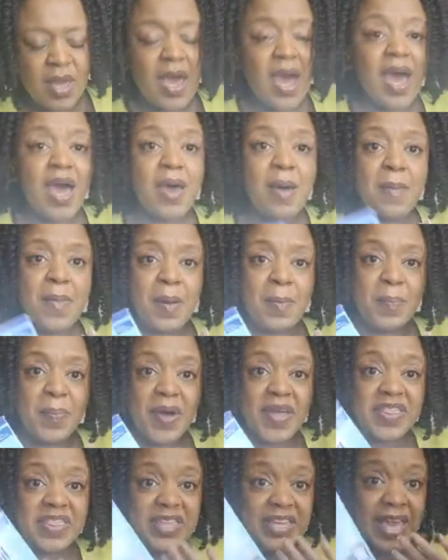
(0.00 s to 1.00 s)
Um,
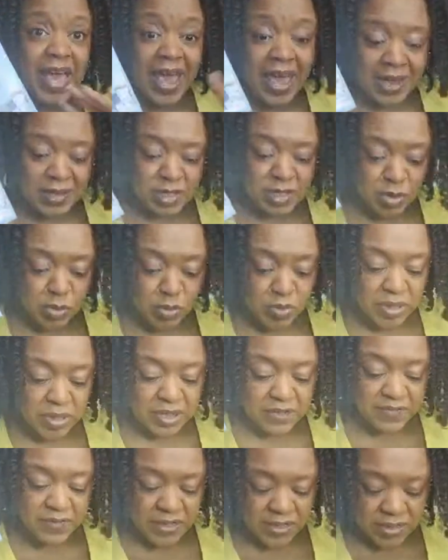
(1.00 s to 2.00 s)
but the actual
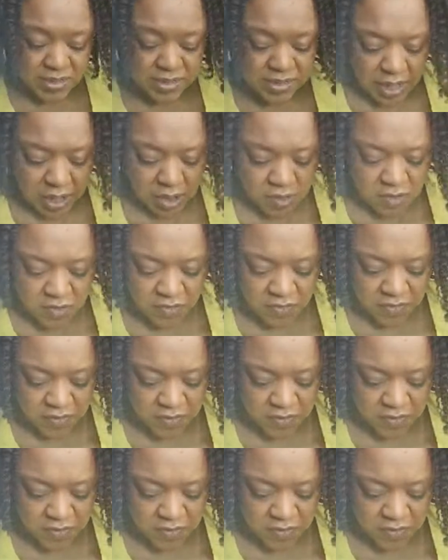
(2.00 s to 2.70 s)
gift itself